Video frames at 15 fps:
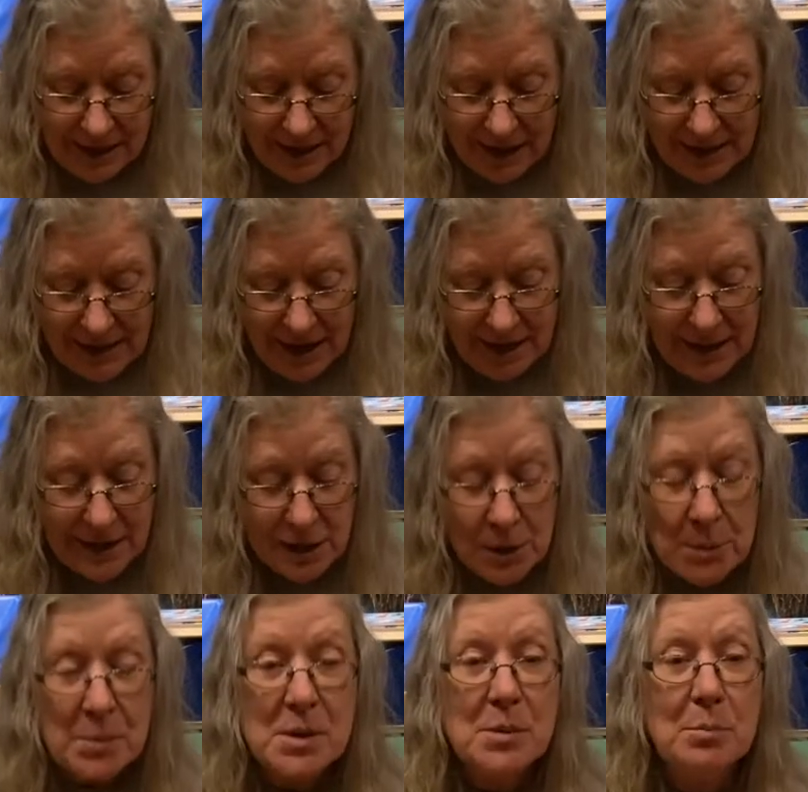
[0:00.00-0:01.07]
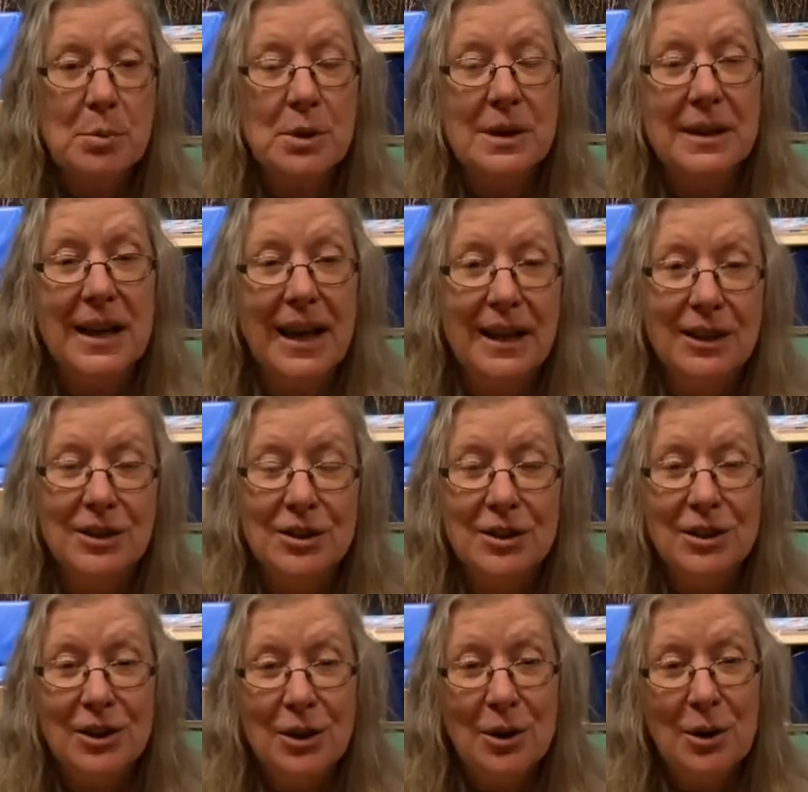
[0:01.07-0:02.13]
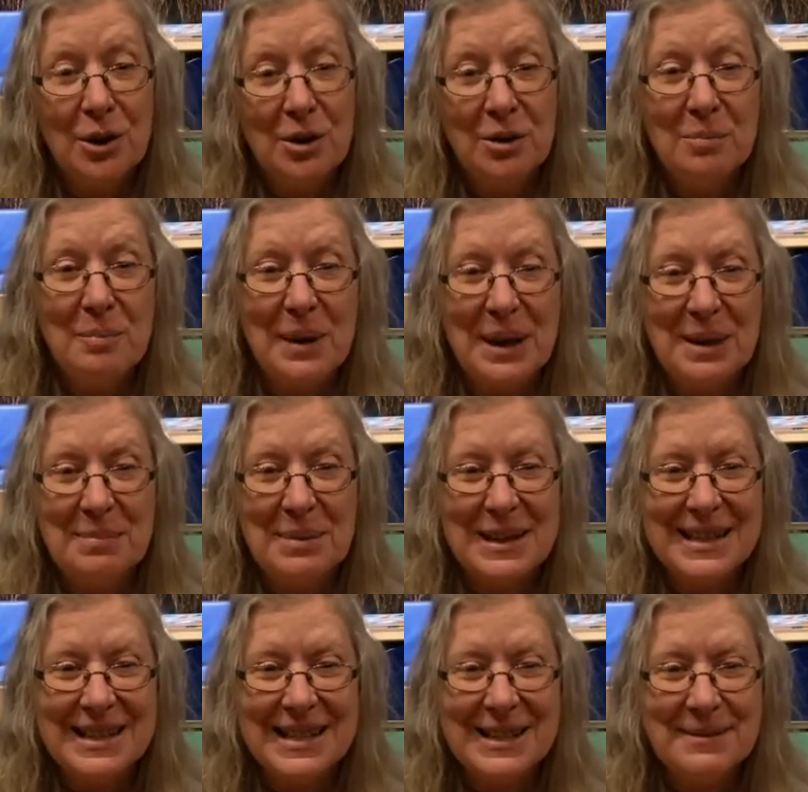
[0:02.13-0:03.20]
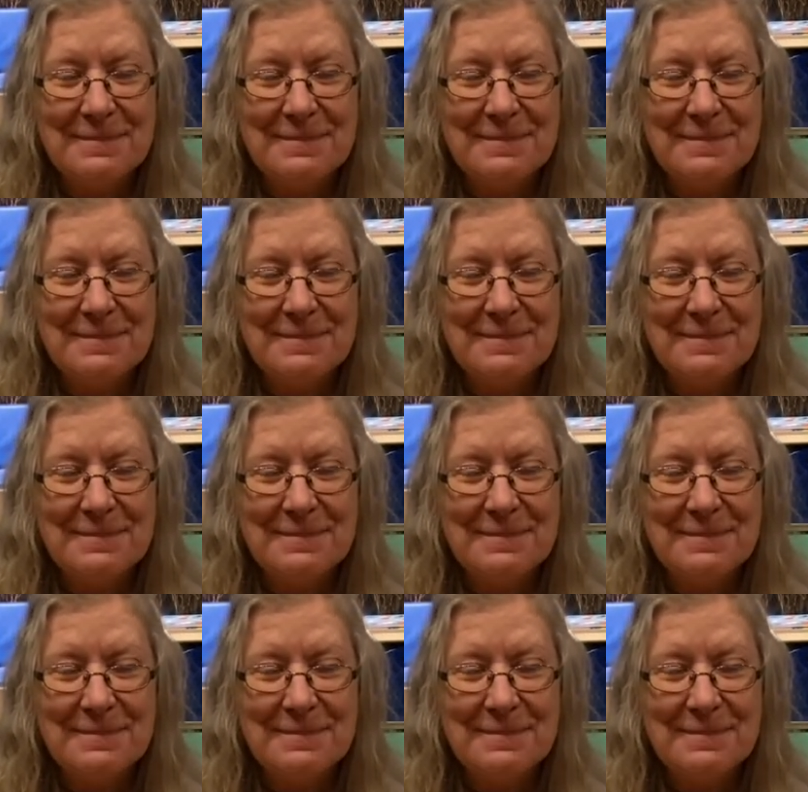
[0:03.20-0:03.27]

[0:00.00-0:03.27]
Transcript: and that helps protect her babies.